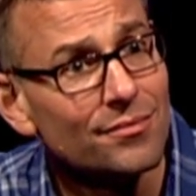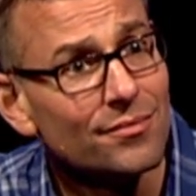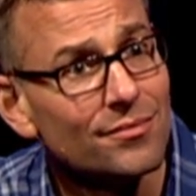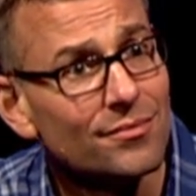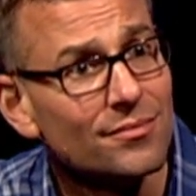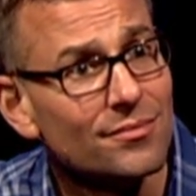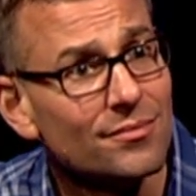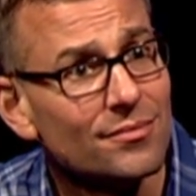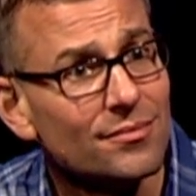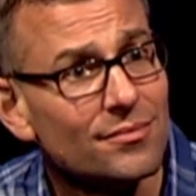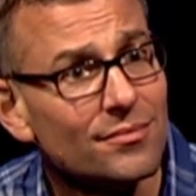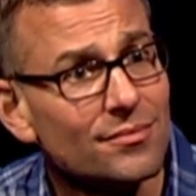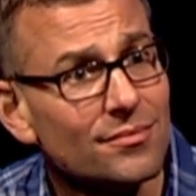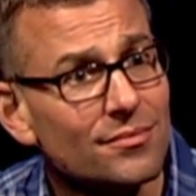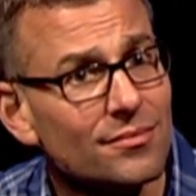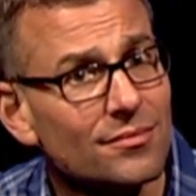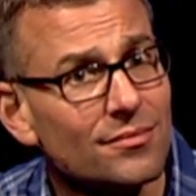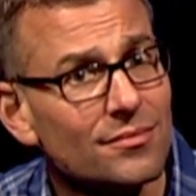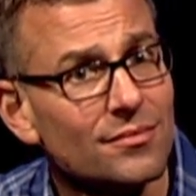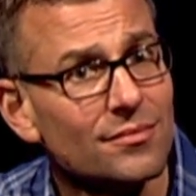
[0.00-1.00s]

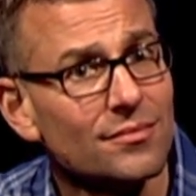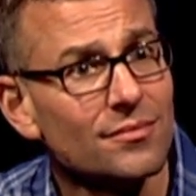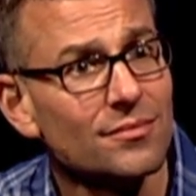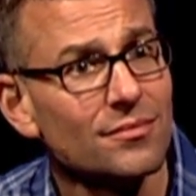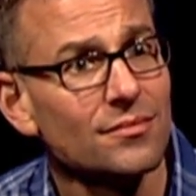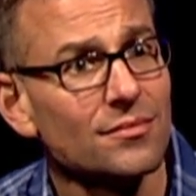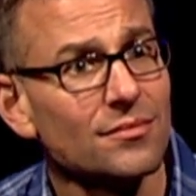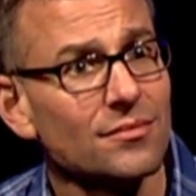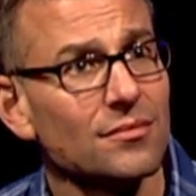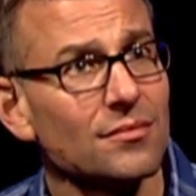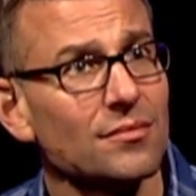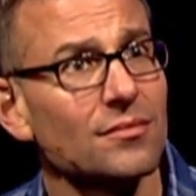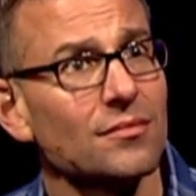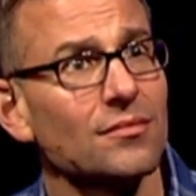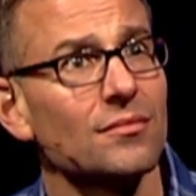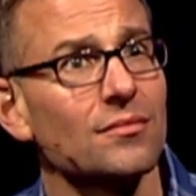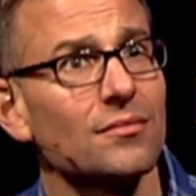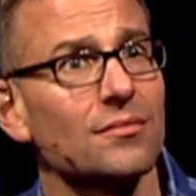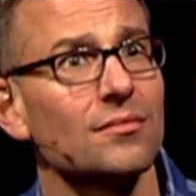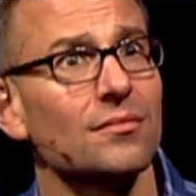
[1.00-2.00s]

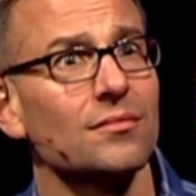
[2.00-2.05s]
Nobody speaks.